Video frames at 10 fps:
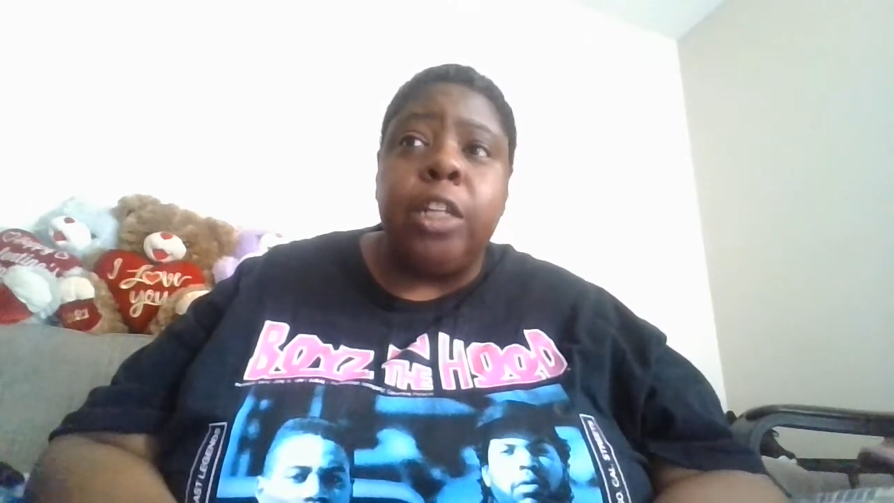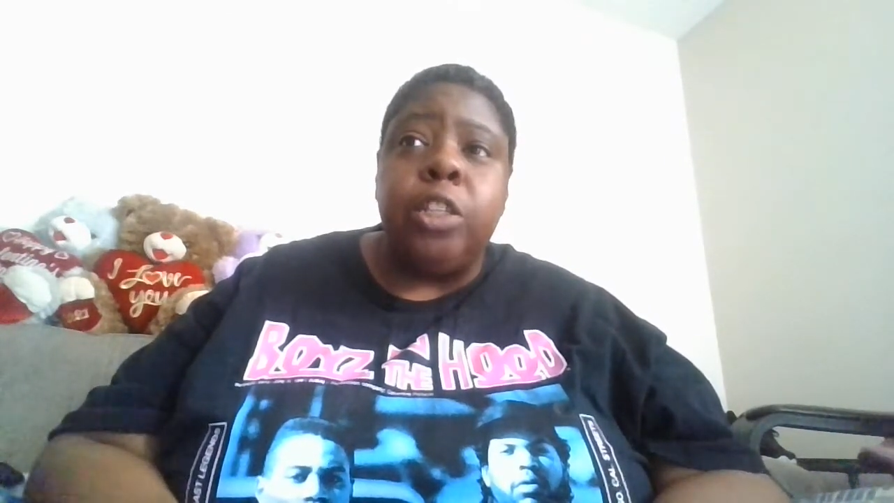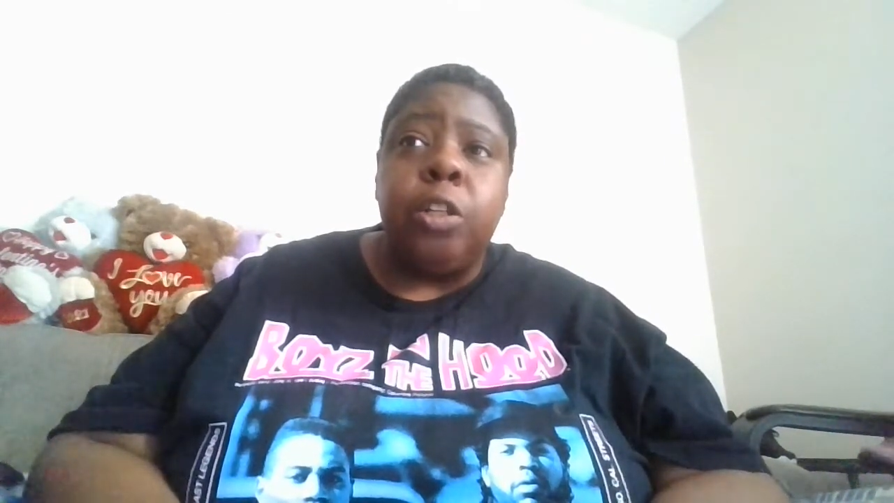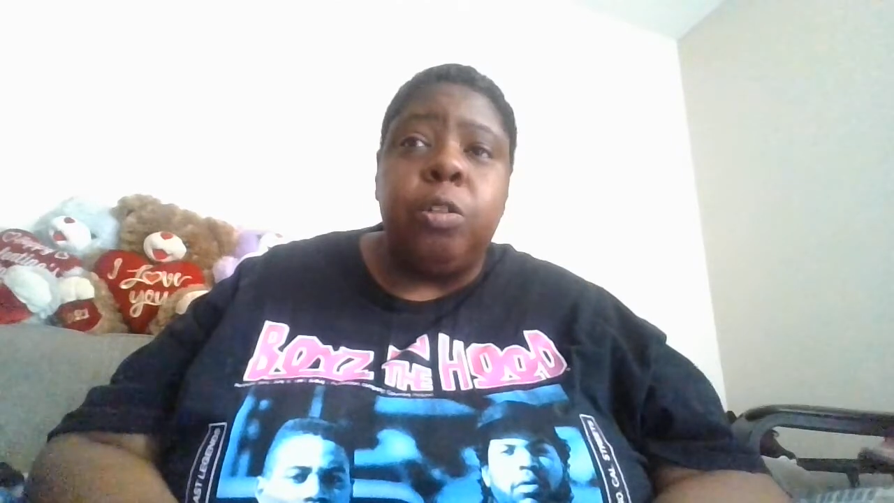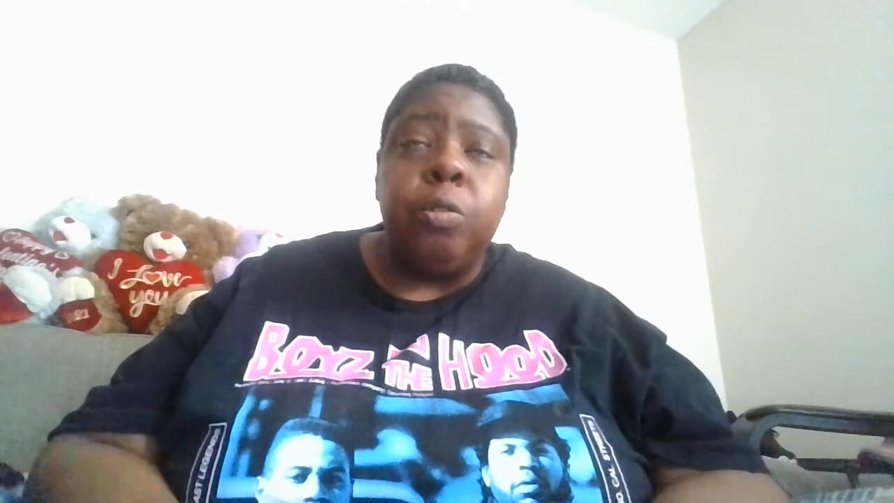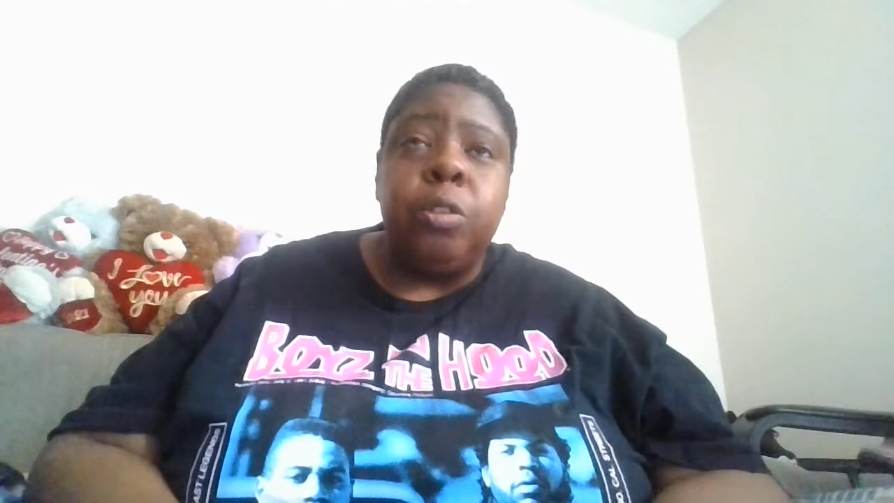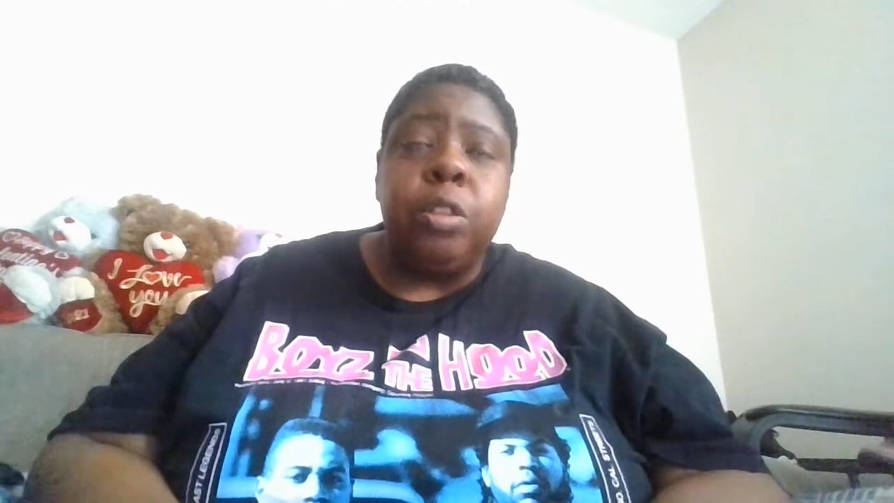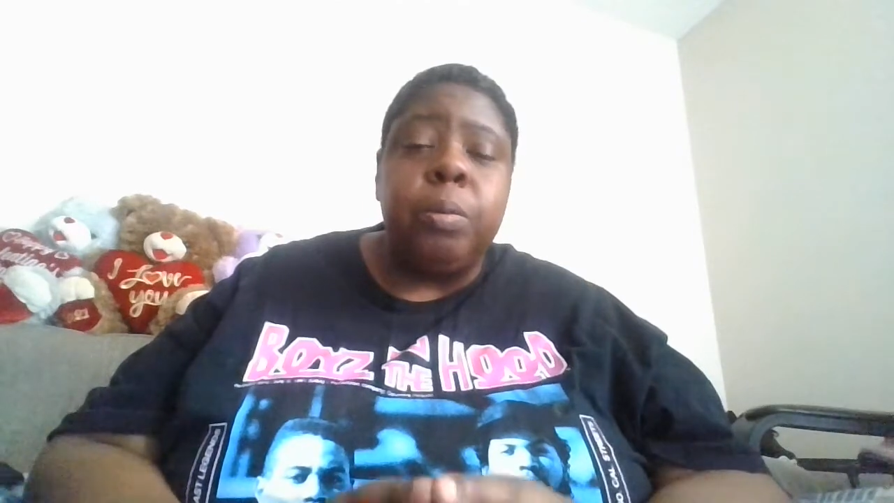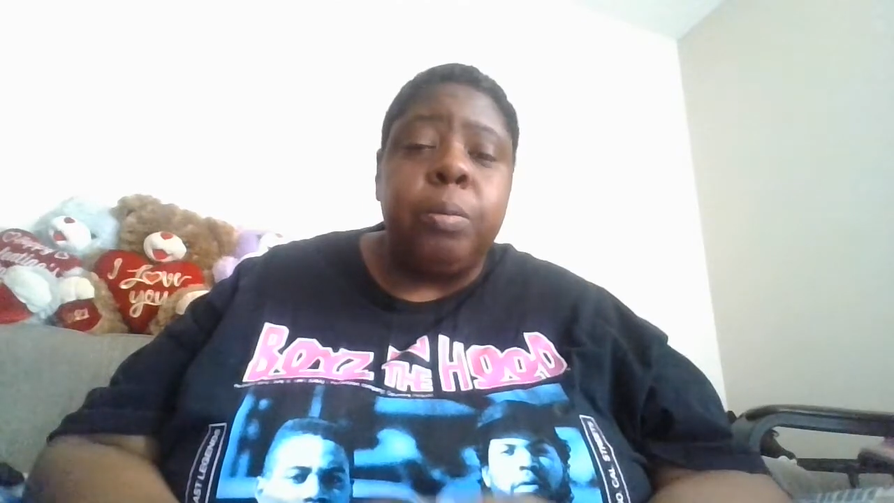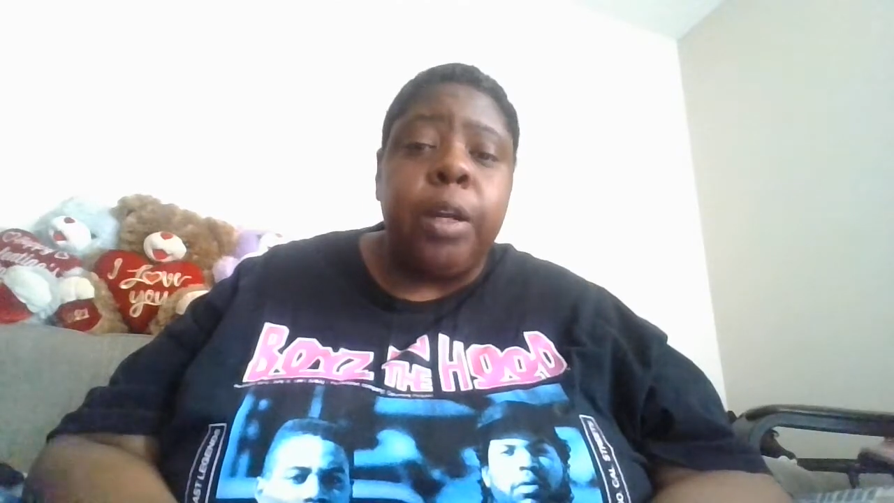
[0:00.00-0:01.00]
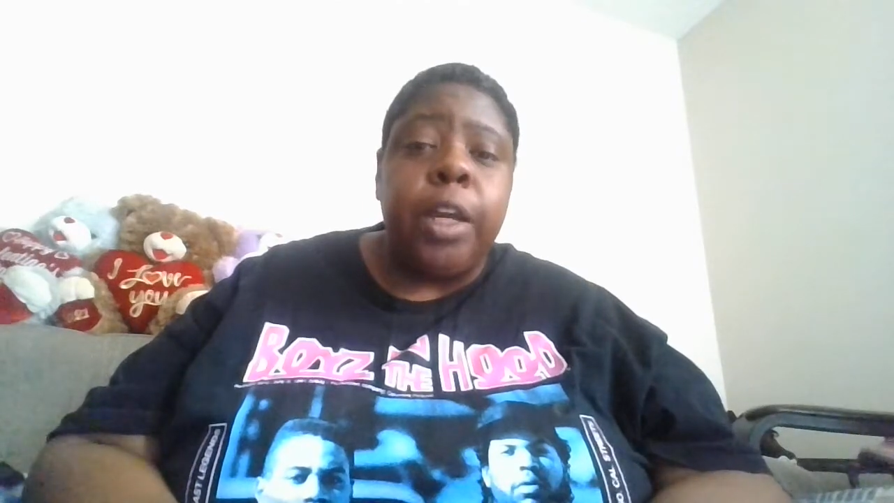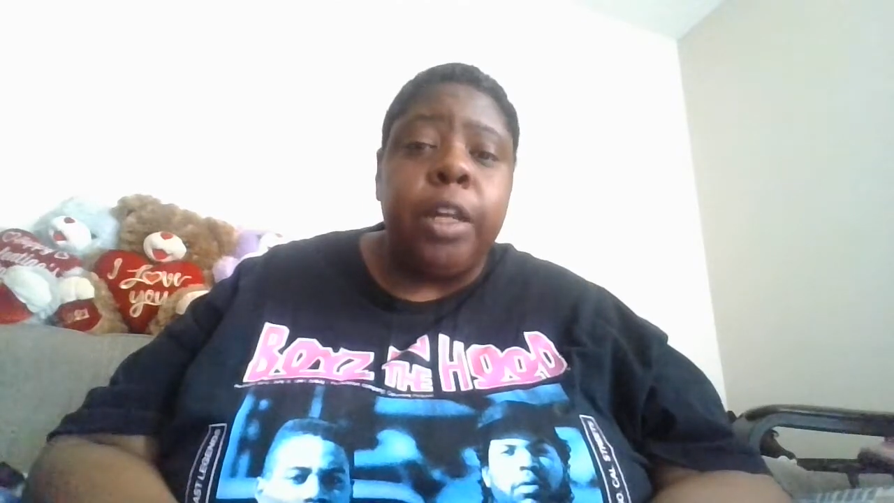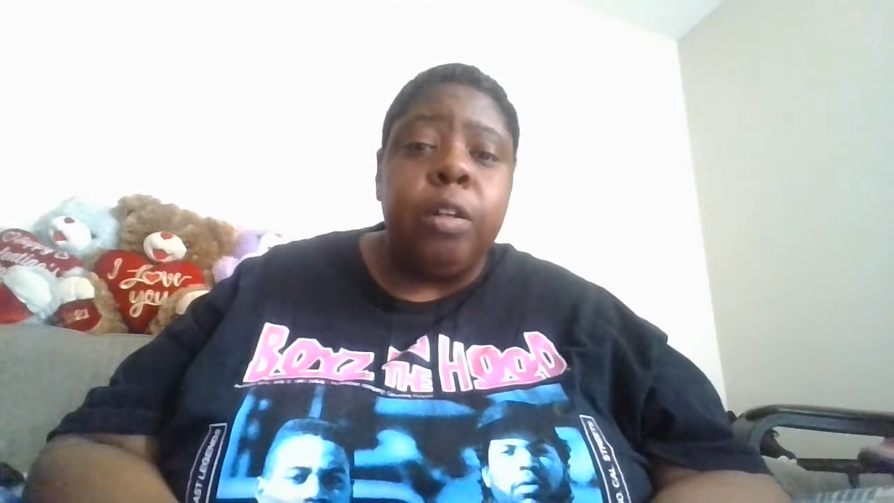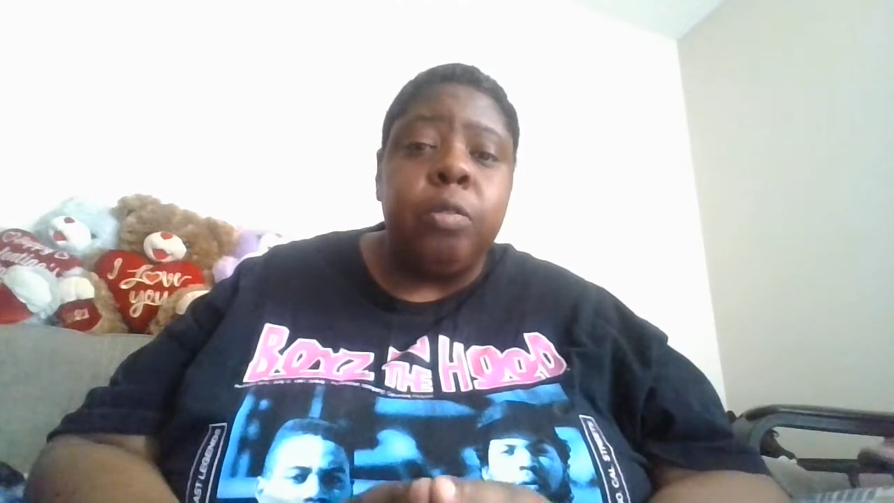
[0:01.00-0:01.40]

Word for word: don't spread